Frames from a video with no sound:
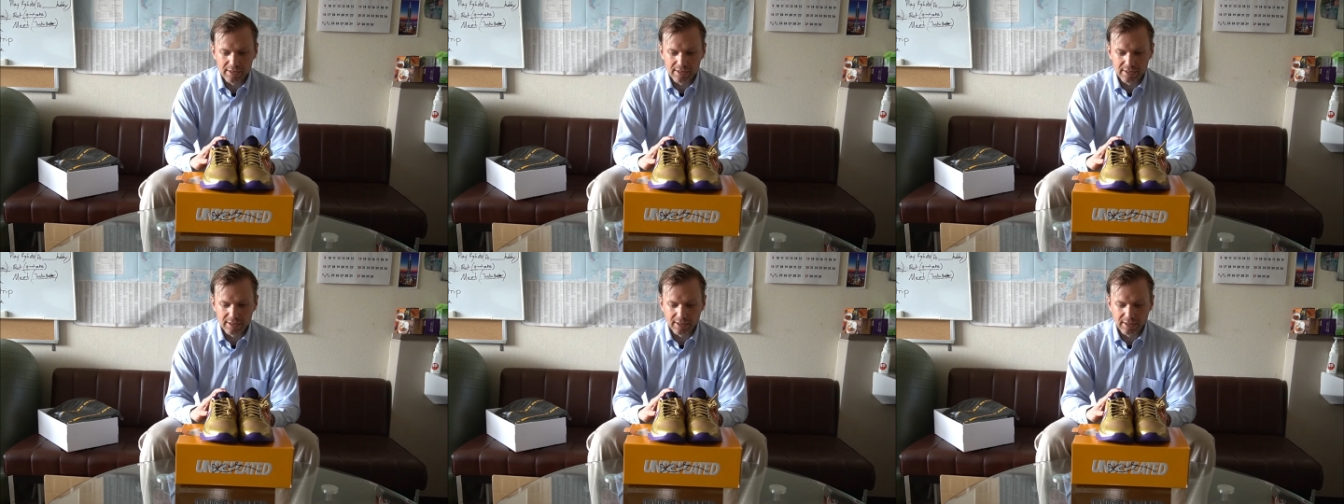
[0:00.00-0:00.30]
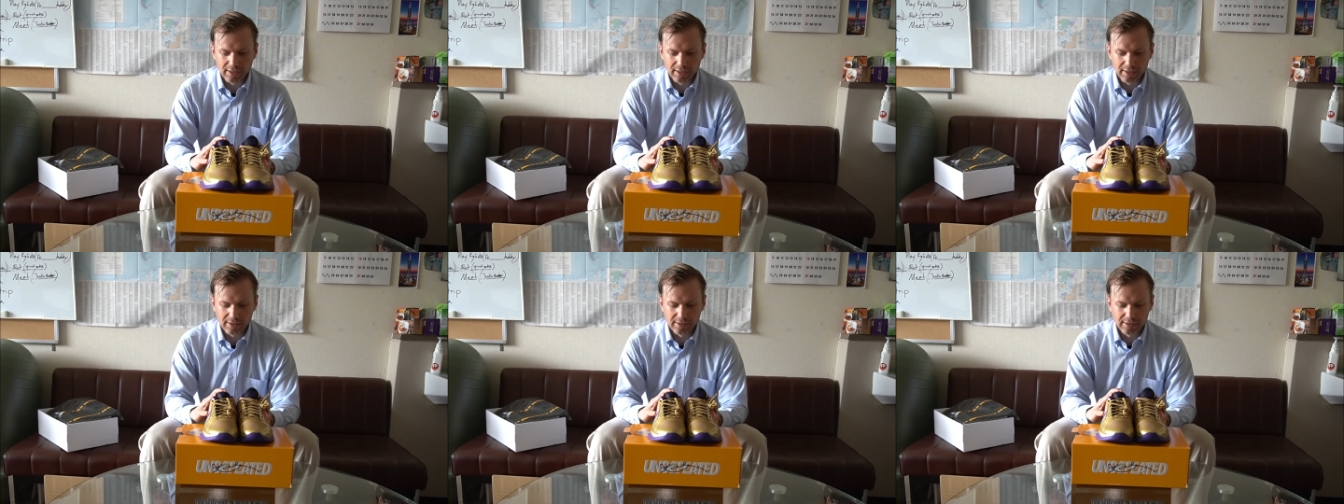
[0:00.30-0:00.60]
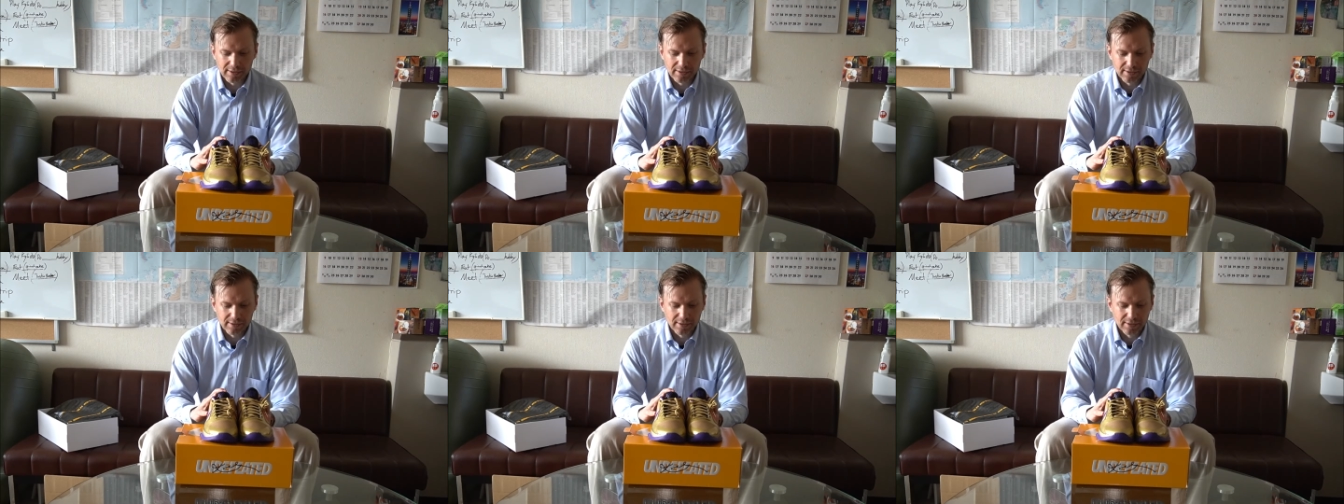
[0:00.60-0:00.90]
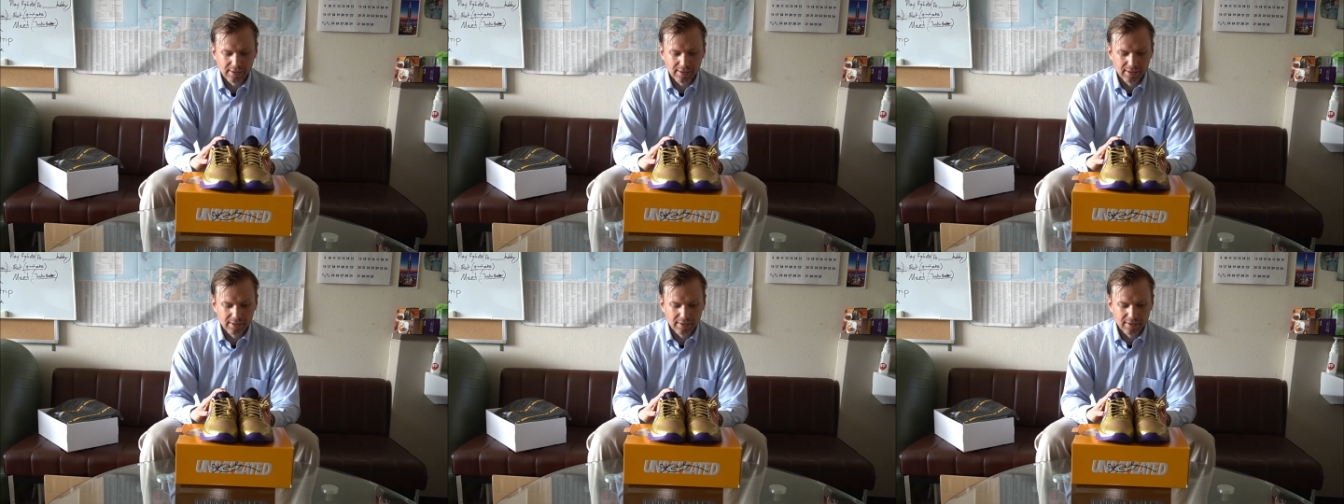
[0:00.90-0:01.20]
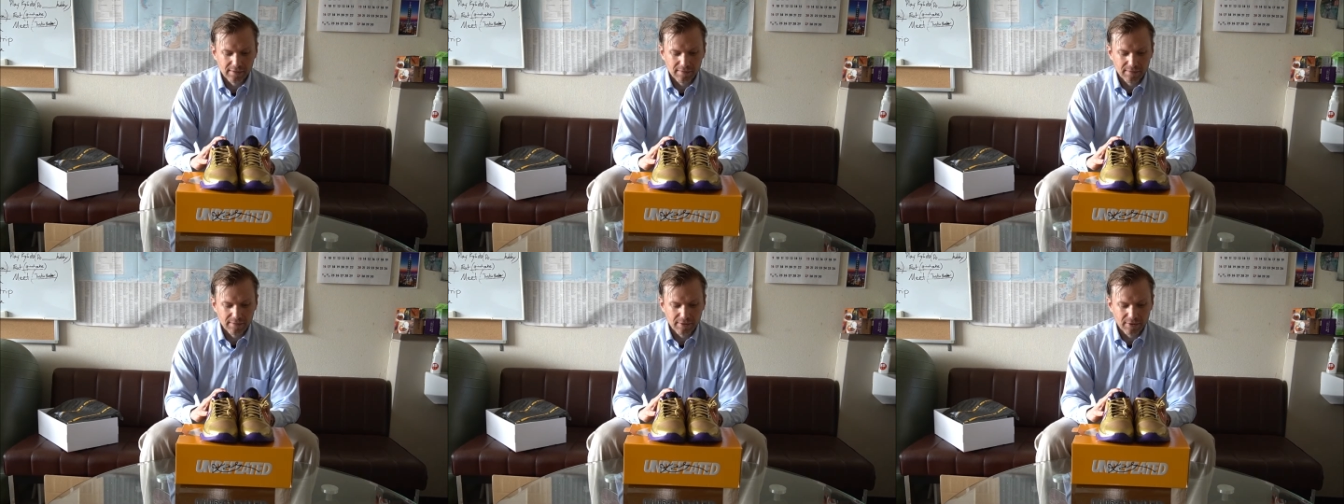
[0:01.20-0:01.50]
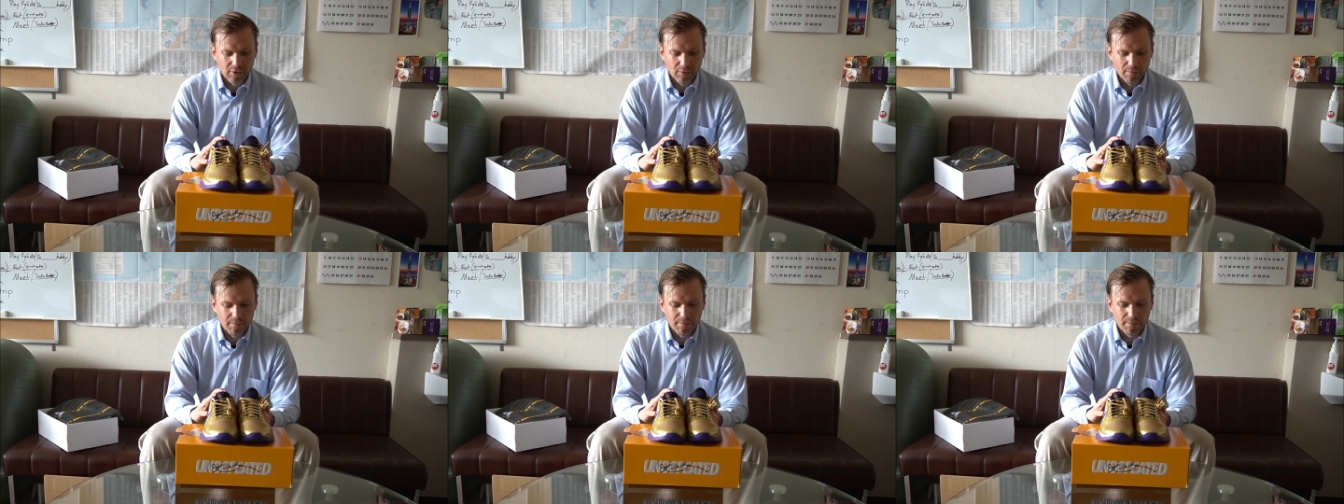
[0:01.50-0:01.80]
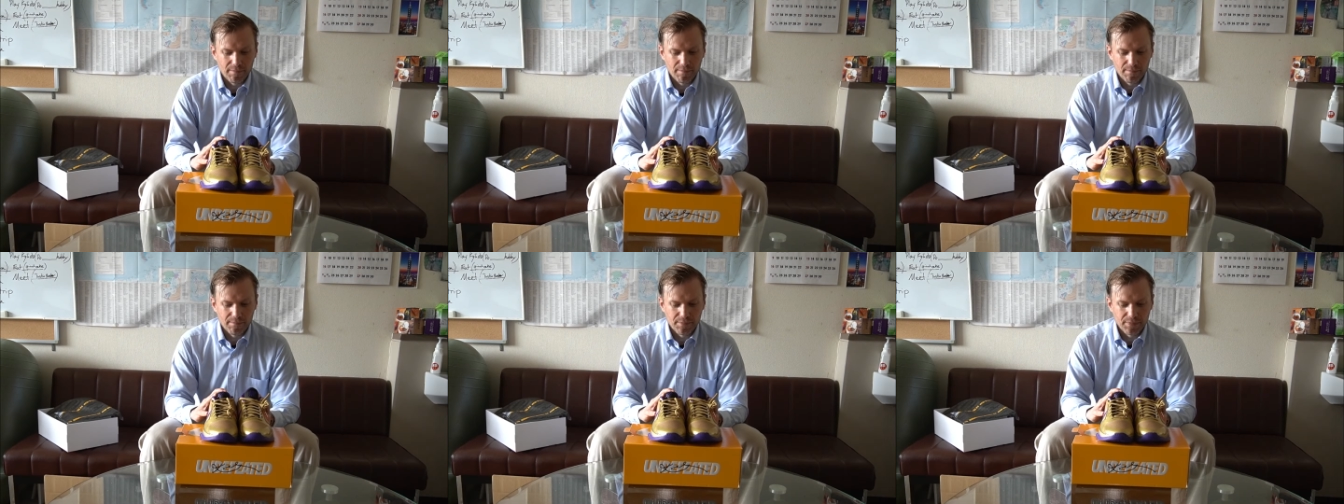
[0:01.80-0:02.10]
you know,
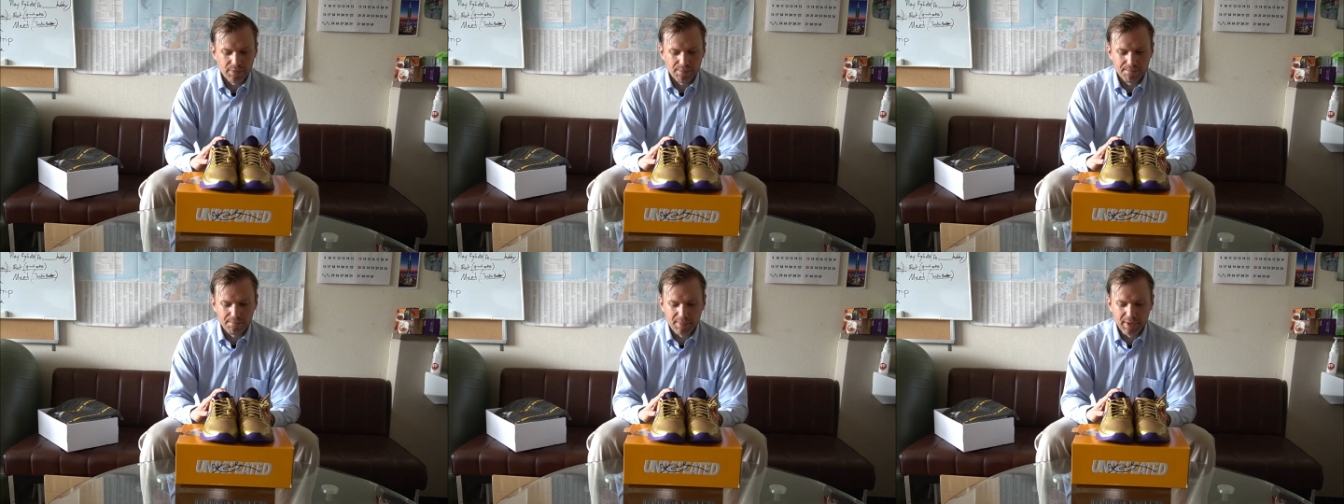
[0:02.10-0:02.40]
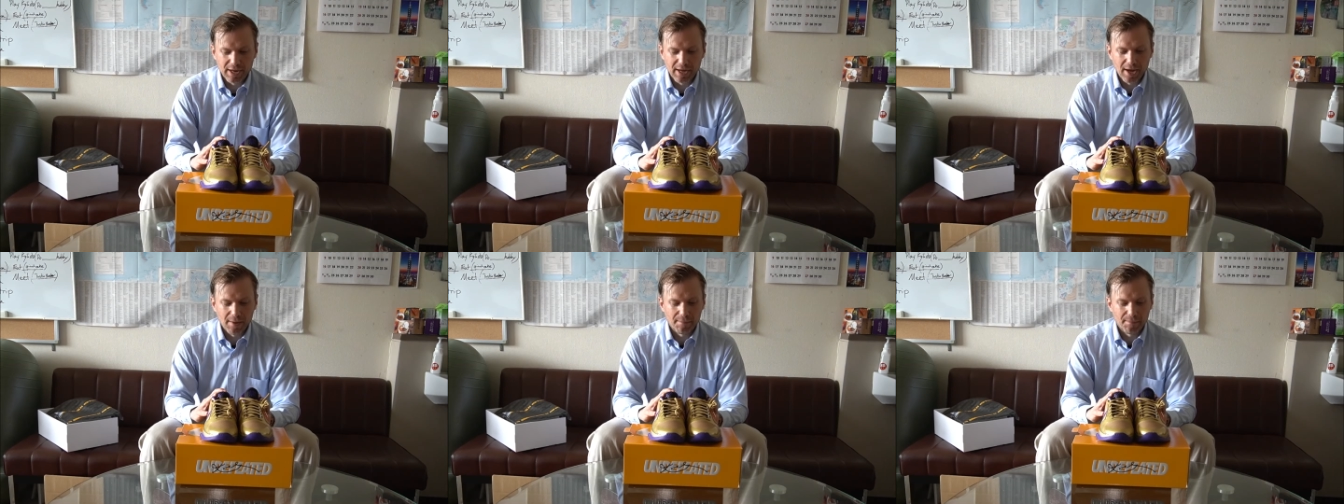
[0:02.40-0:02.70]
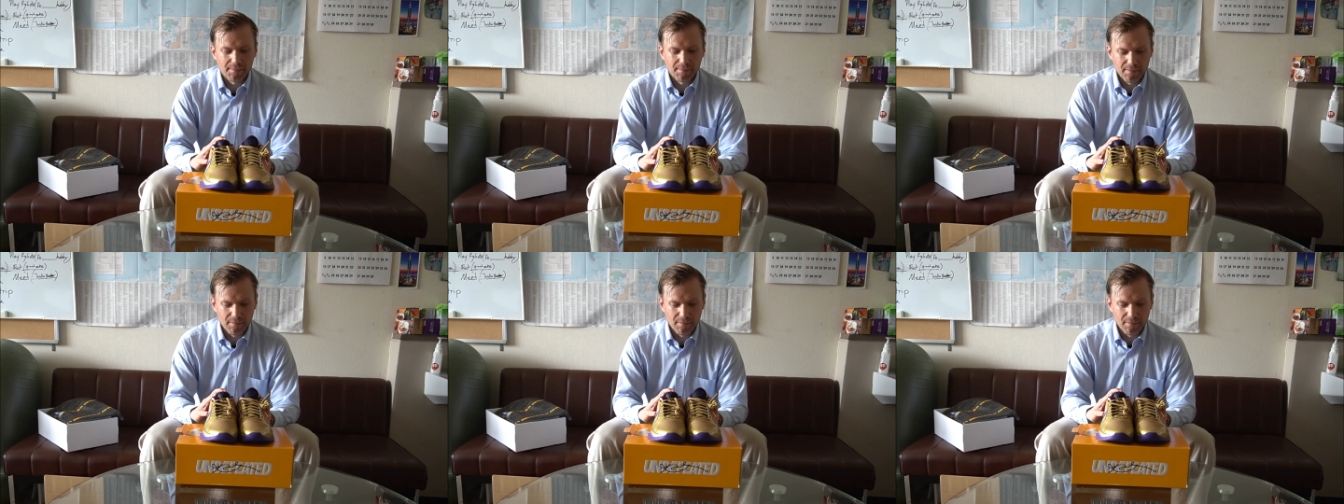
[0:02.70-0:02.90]
pick up